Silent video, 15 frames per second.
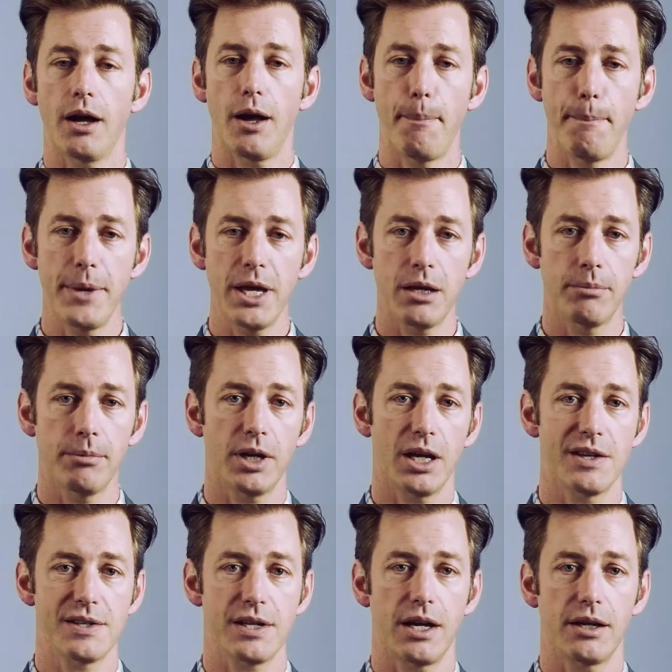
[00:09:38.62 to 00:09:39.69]
a meme
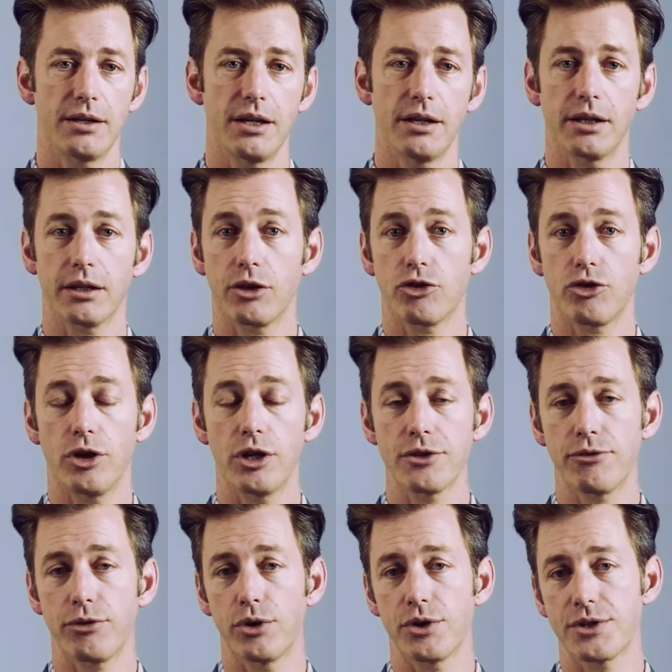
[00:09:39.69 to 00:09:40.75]
is an idea that can
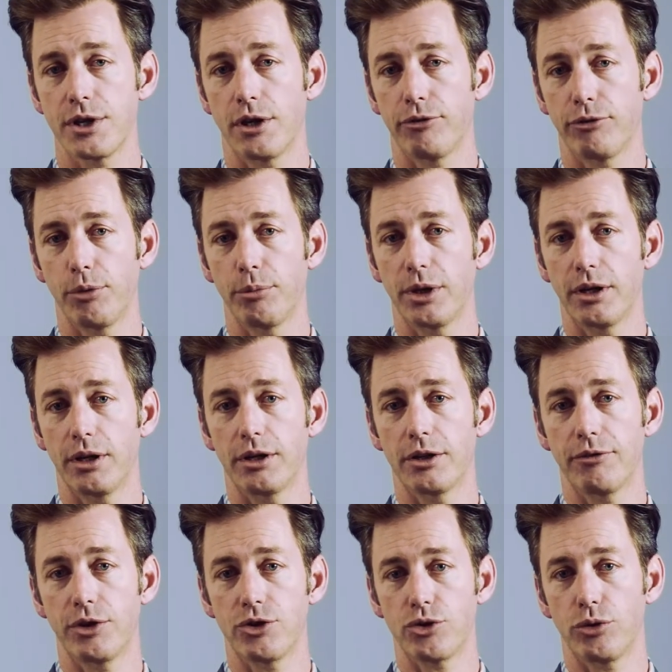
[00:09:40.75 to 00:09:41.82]
transfer itself from an
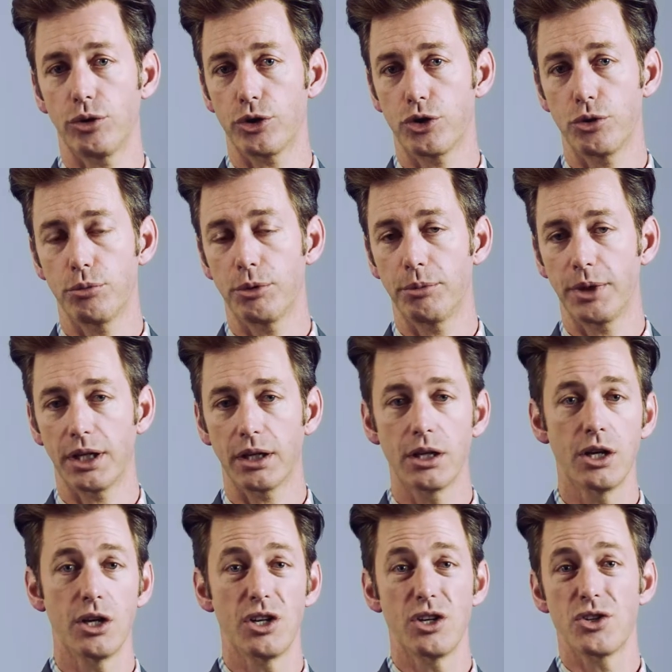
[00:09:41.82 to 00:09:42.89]
individual or human being
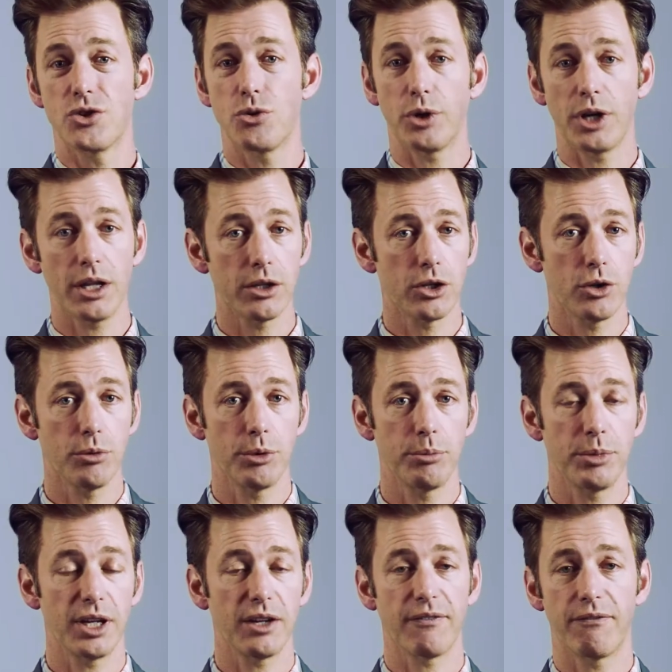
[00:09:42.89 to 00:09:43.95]
to another human
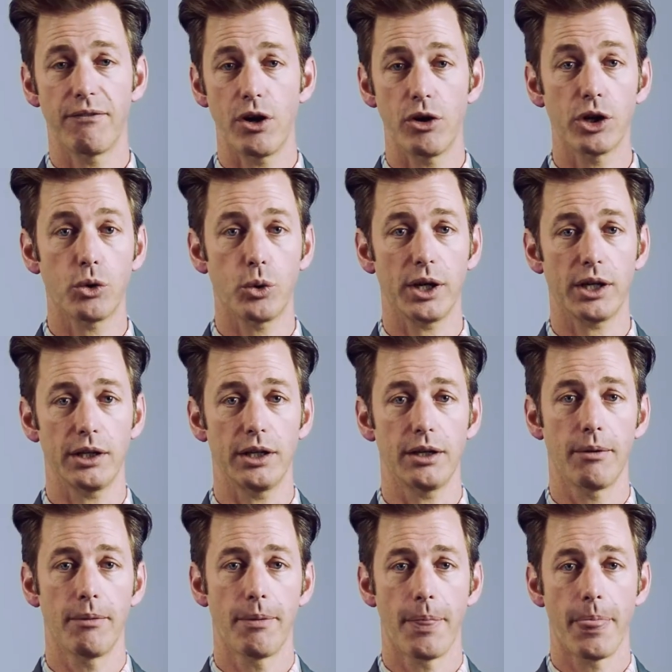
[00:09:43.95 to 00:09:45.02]
being very quickly.
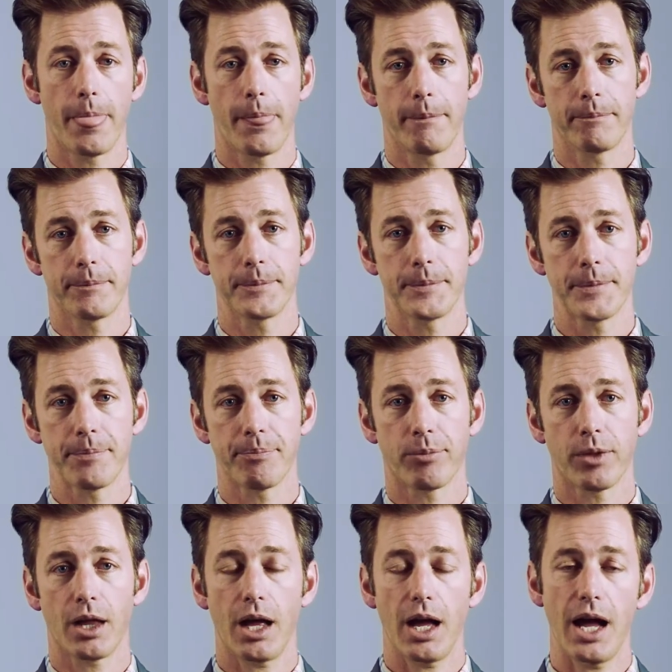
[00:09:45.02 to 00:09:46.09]

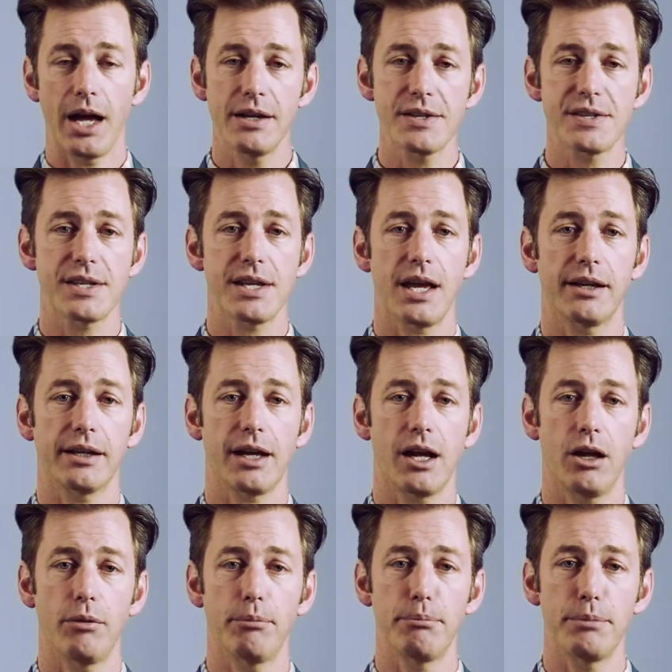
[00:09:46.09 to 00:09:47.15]
Understanding
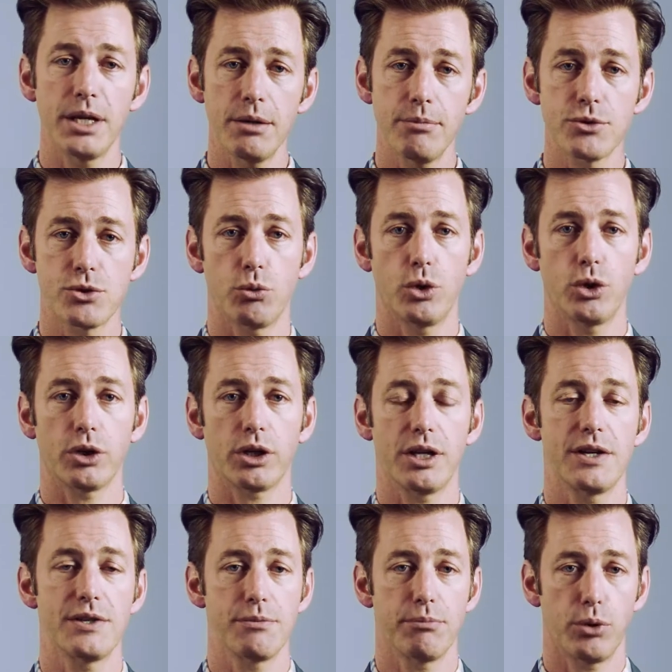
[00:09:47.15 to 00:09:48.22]
how memes work
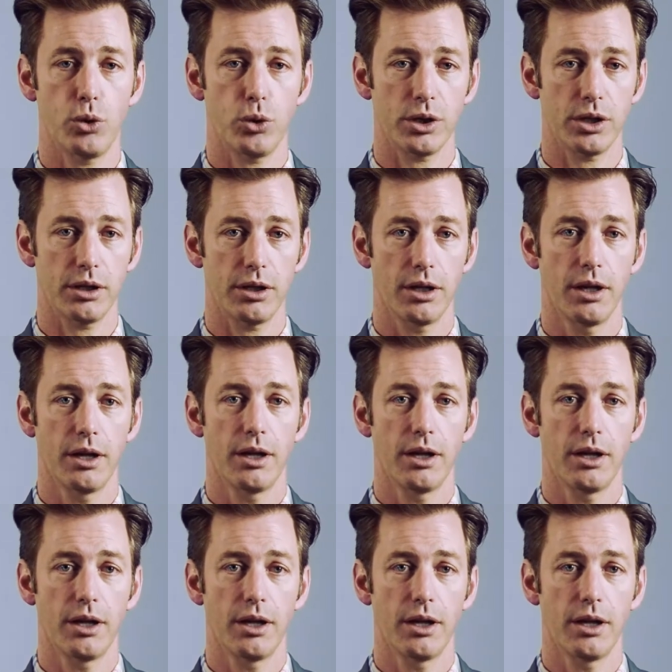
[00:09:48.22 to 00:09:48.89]
is important.